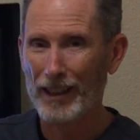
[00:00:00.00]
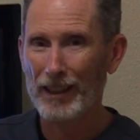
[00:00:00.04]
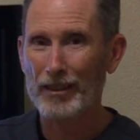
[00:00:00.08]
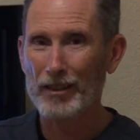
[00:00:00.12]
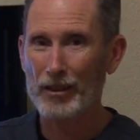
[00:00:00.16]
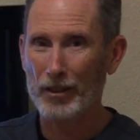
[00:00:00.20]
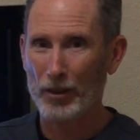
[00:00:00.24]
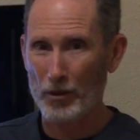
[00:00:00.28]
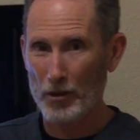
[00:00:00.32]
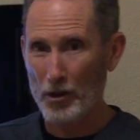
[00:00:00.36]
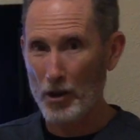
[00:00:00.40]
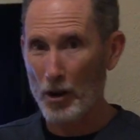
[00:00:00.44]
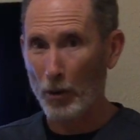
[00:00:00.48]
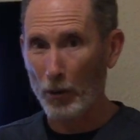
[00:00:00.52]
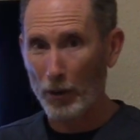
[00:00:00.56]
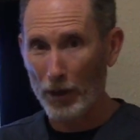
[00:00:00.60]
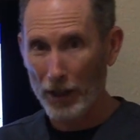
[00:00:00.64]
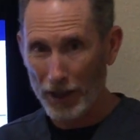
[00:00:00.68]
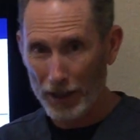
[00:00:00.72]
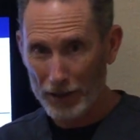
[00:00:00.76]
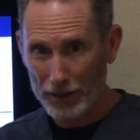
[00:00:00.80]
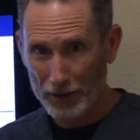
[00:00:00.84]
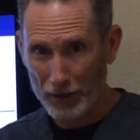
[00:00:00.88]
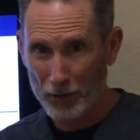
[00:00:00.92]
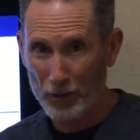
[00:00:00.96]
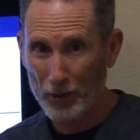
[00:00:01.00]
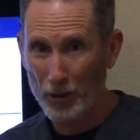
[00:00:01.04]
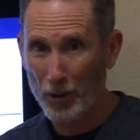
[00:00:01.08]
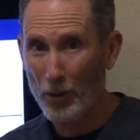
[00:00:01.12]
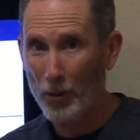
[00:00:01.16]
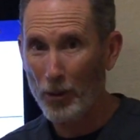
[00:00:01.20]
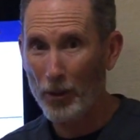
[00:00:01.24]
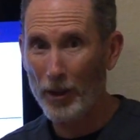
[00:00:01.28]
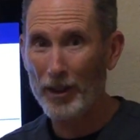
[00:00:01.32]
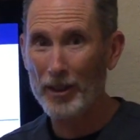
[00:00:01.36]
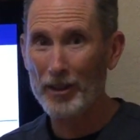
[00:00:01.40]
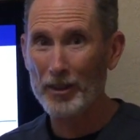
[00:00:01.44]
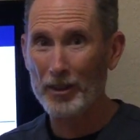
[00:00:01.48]
So, we like to throw
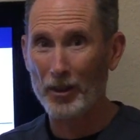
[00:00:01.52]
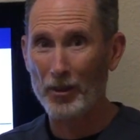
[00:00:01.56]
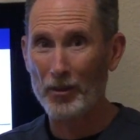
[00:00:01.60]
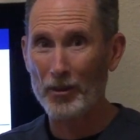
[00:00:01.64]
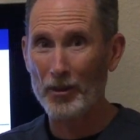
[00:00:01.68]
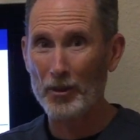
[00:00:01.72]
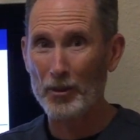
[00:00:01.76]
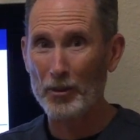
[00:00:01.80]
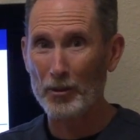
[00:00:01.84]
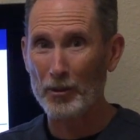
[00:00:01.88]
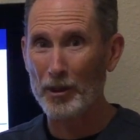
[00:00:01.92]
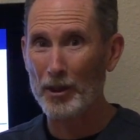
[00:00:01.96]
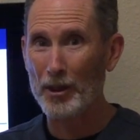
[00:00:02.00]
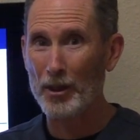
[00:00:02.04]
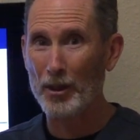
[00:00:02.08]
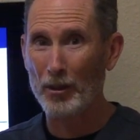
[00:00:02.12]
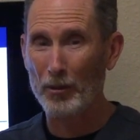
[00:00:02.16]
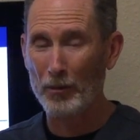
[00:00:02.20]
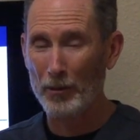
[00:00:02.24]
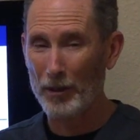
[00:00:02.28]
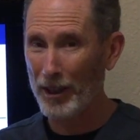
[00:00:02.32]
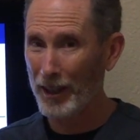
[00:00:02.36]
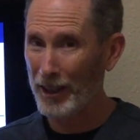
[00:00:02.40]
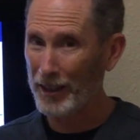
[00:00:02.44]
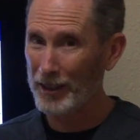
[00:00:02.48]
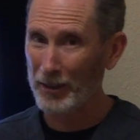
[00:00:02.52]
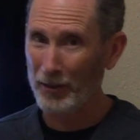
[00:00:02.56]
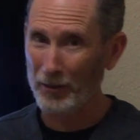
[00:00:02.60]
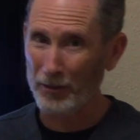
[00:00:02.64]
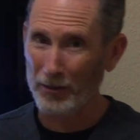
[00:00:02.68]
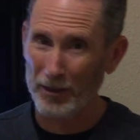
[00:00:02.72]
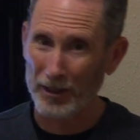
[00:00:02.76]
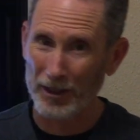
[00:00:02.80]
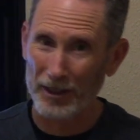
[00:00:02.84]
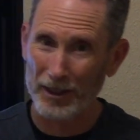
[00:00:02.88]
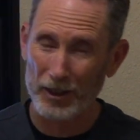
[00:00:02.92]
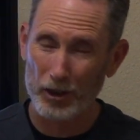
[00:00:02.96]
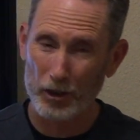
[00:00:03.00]
things on the grill, and we like to
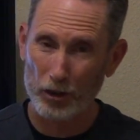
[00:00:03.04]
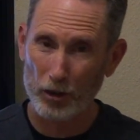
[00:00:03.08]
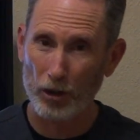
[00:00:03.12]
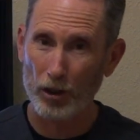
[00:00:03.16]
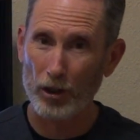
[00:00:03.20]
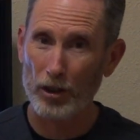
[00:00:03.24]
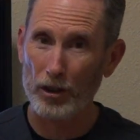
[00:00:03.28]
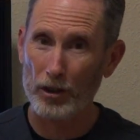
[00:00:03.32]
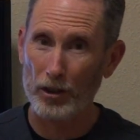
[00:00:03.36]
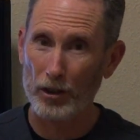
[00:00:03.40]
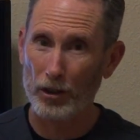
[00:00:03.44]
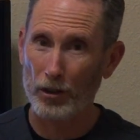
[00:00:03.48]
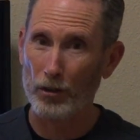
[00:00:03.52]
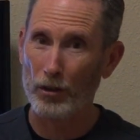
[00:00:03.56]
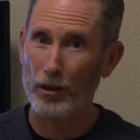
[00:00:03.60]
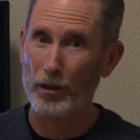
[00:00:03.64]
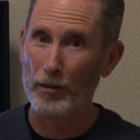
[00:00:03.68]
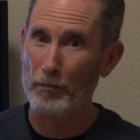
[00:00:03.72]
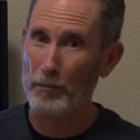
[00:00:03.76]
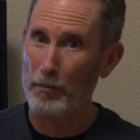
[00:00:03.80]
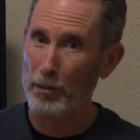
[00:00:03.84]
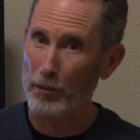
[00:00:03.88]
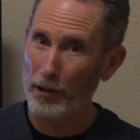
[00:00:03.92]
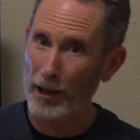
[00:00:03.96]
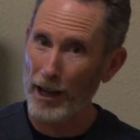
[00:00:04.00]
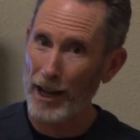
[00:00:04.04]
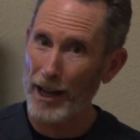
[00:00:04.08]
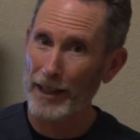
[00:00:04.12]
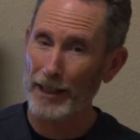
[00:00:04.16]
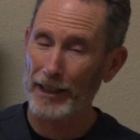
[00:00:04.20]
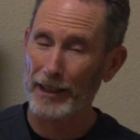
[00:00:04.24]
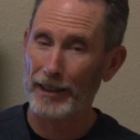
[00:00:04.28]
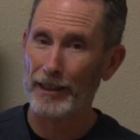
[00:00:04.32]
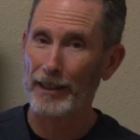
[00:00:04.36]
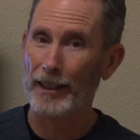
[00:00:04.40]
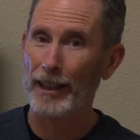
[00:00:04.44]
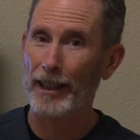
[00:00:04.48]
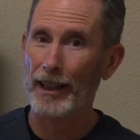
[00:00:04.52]
really charcoal and
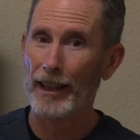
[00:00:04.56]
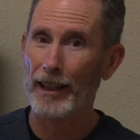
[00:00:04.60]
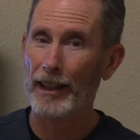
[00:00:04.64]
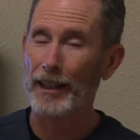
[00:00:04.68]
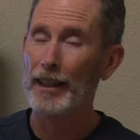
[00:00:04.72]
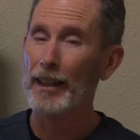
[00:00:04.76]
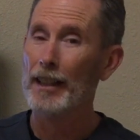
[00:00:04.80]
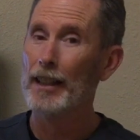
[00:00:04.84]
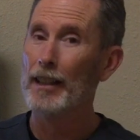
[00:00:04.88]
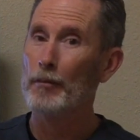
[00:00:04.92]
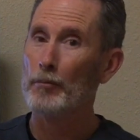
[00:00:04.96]
blacken that,